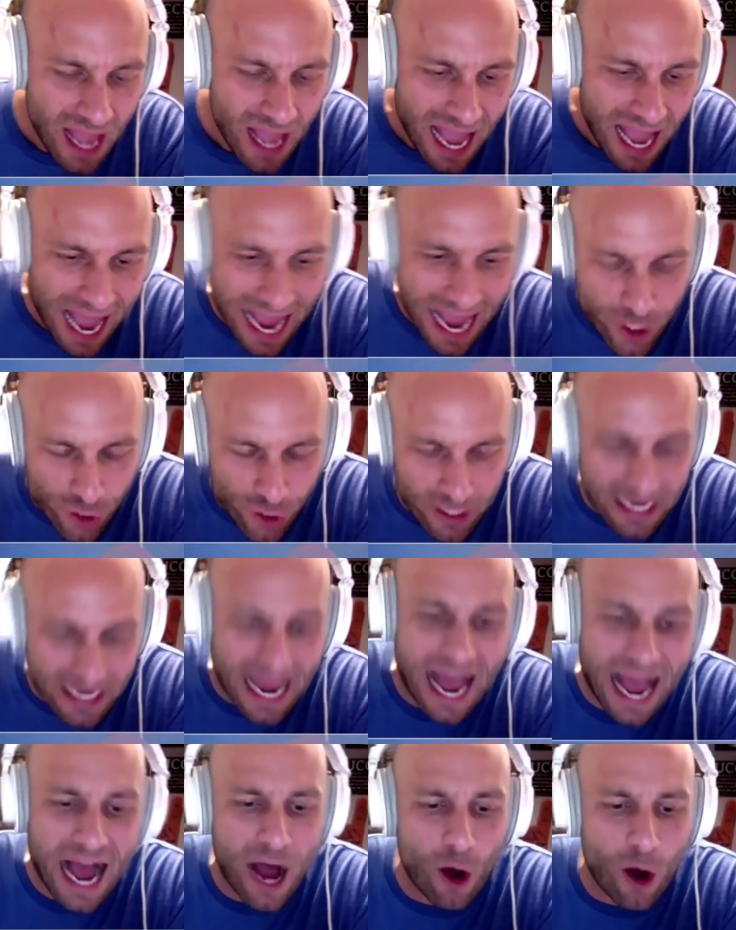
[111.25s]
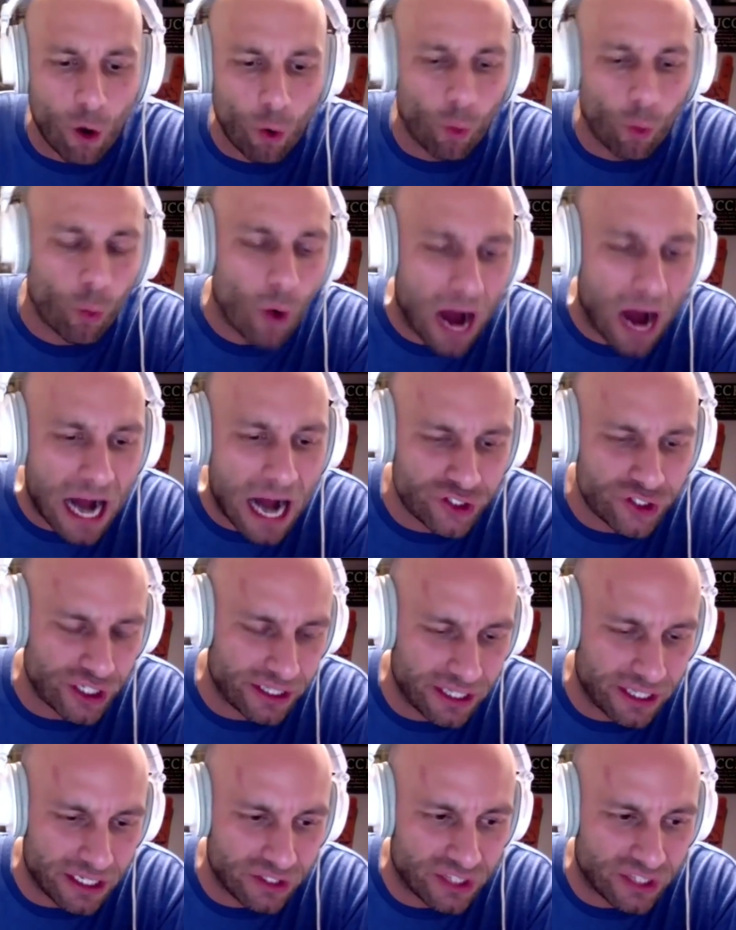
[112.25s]
And you're now watching
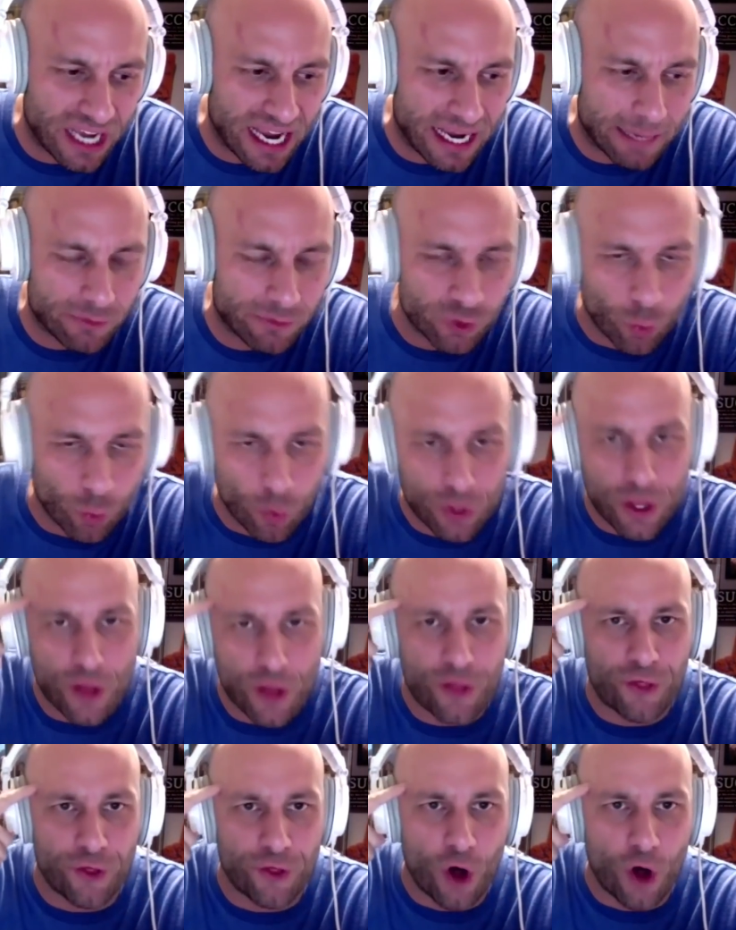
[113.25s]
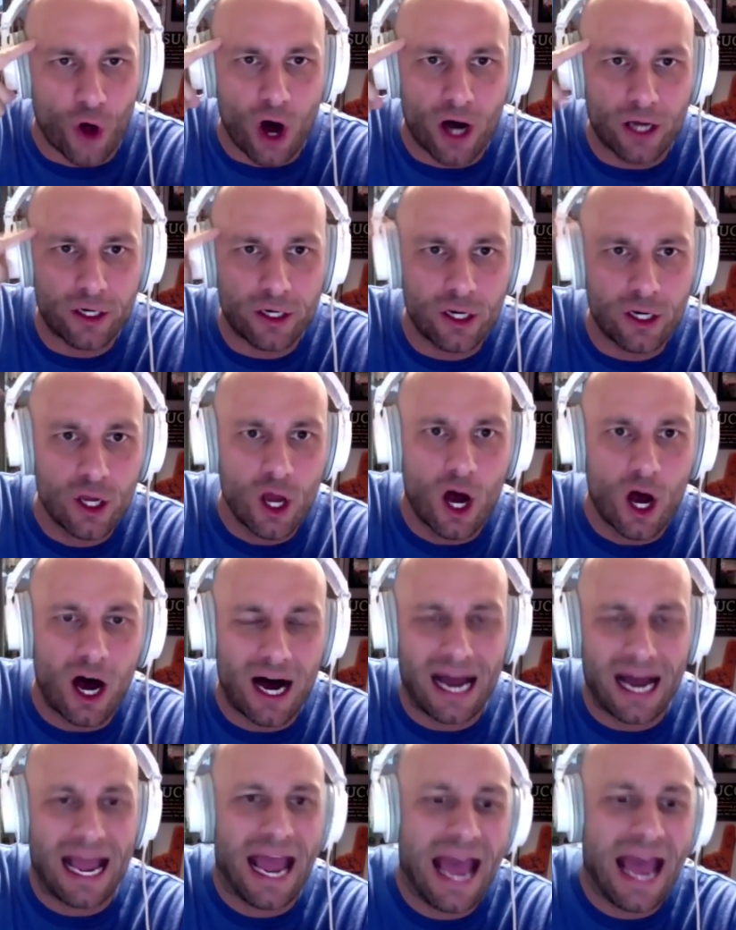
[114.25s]
these games with a thought
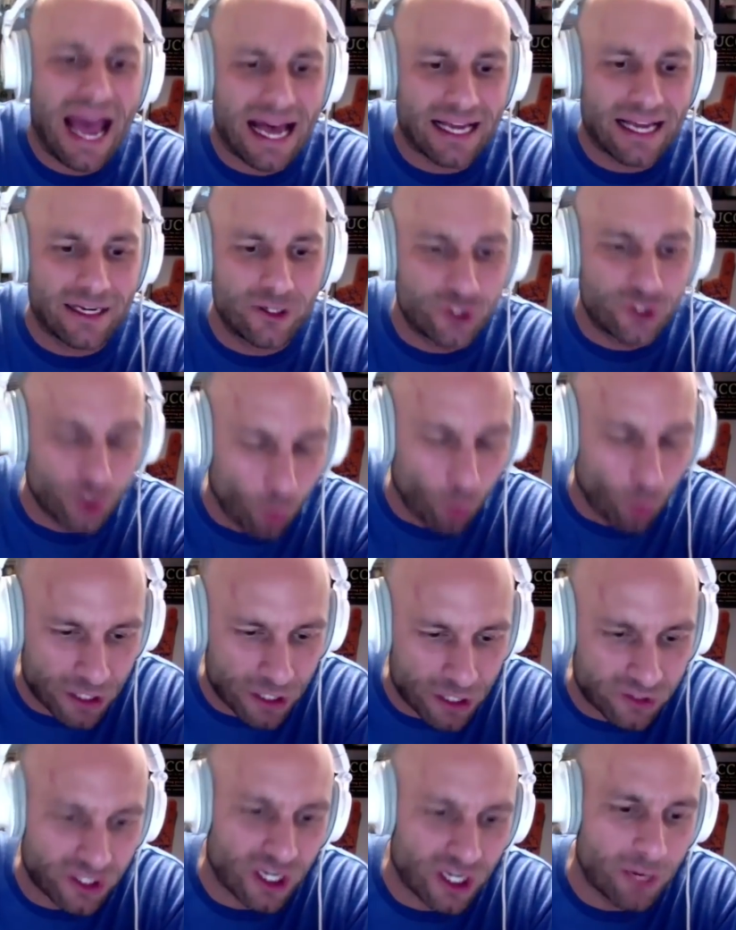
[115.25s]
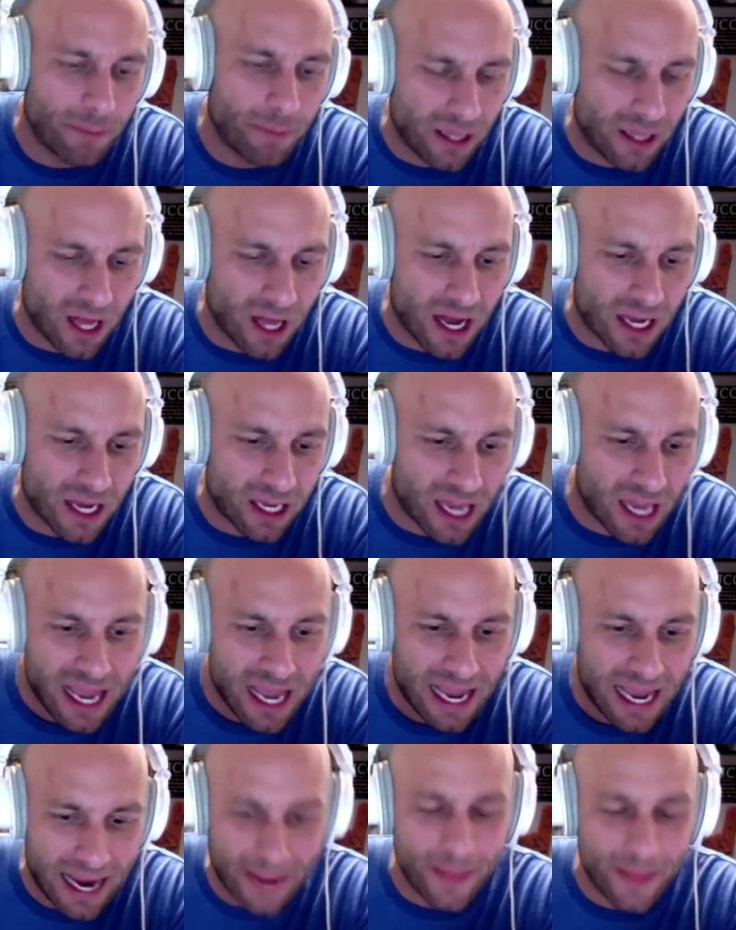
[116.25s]
ahead to what it's going to be like
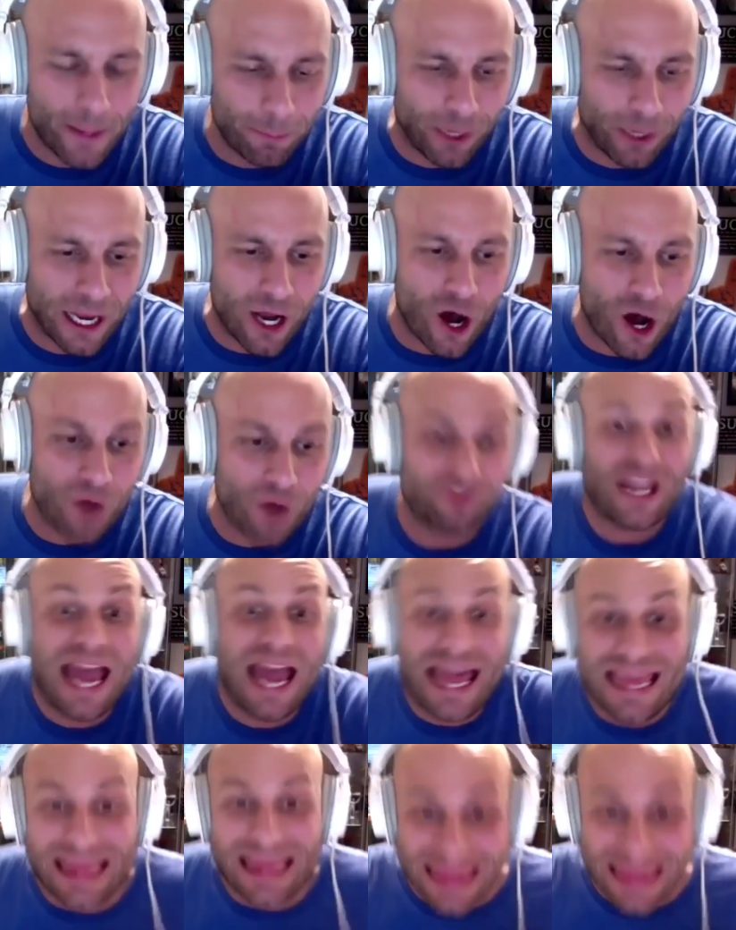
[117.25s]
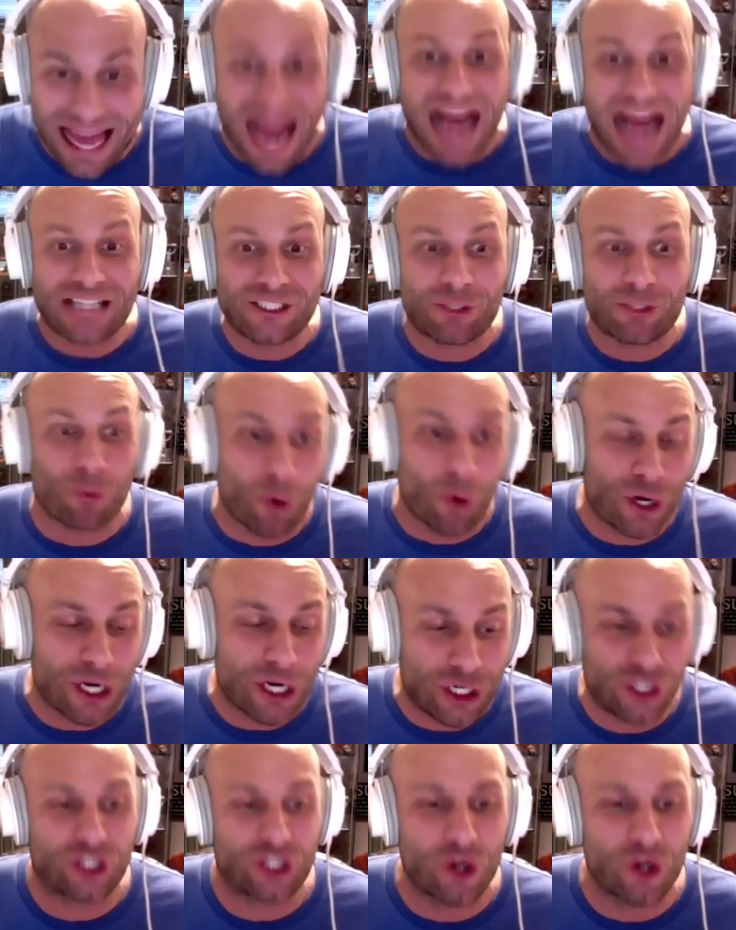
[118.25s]
in the playoffs. And that's what
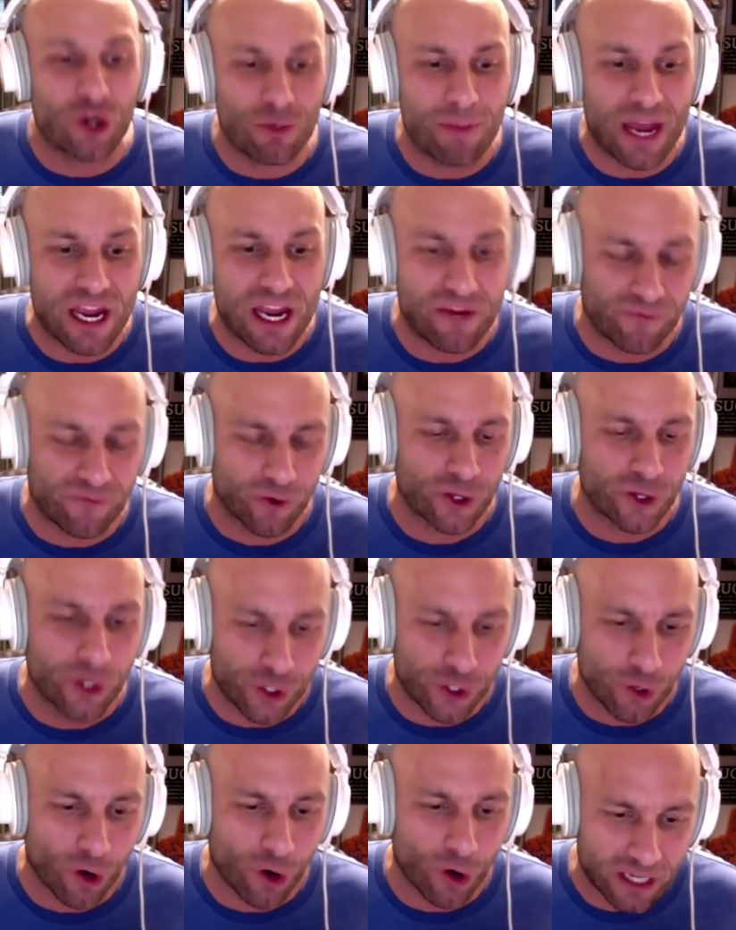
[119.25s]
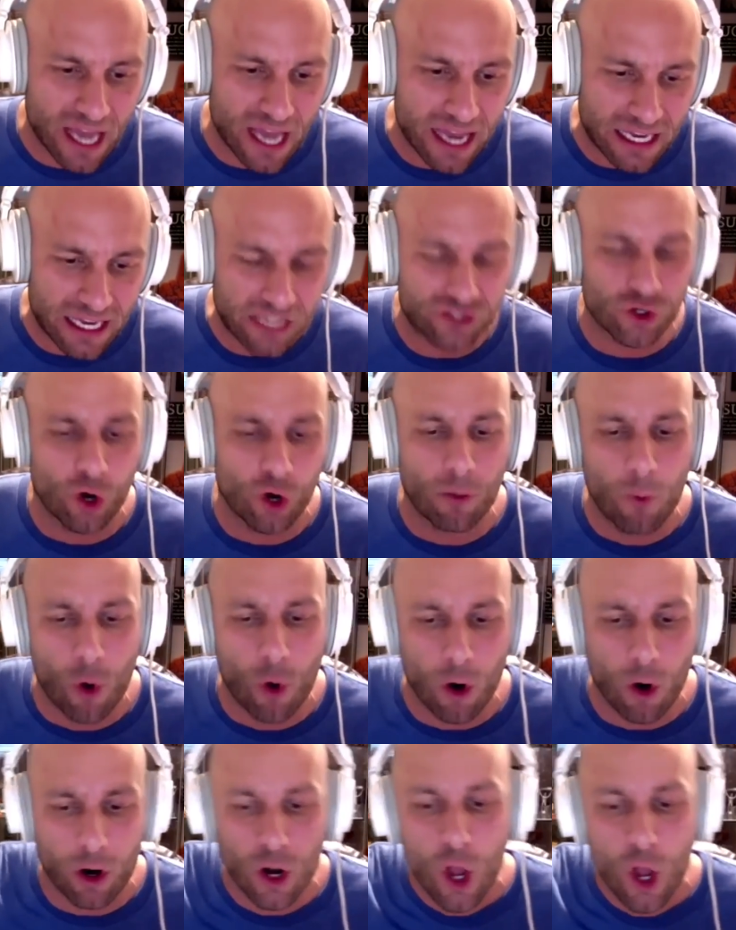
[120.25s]
it should be for the New York Yankees. No
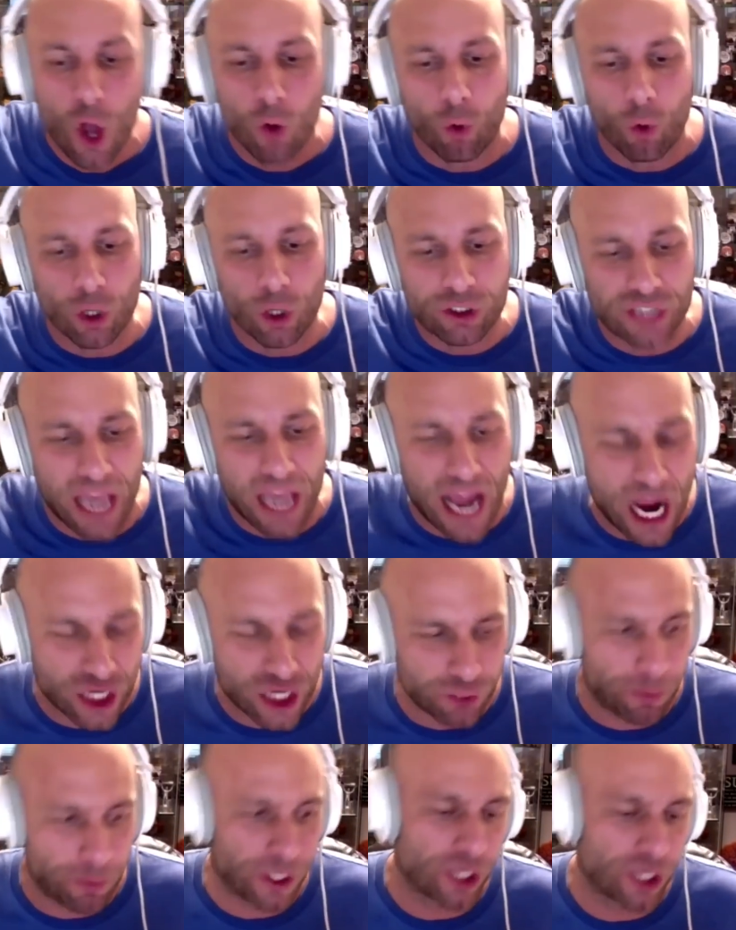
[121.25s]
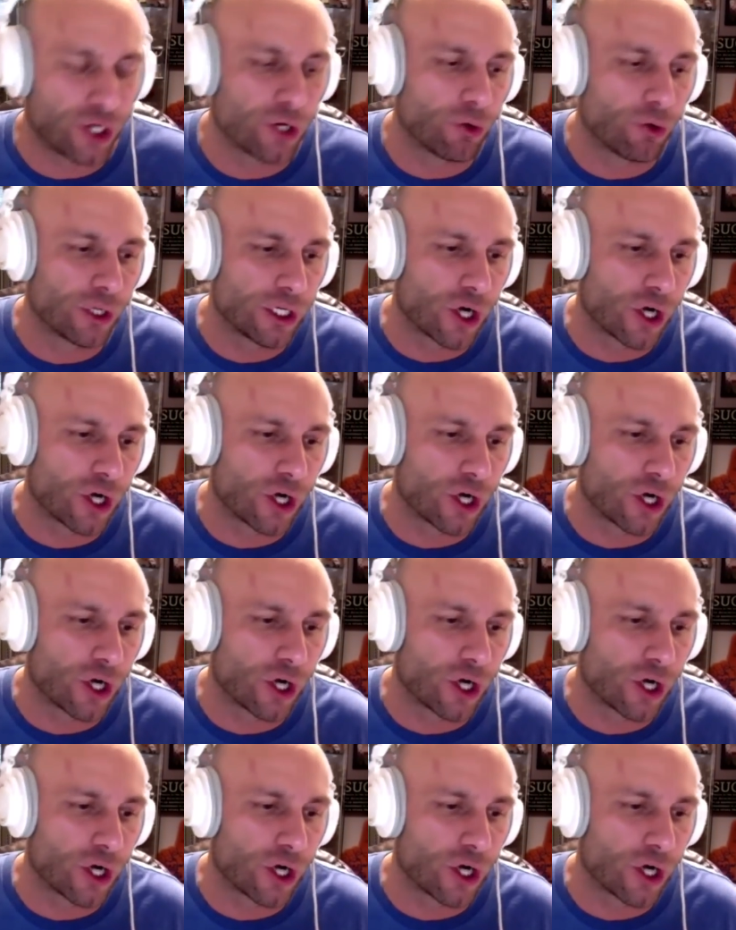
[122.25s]
more, what's Cashman going to do in the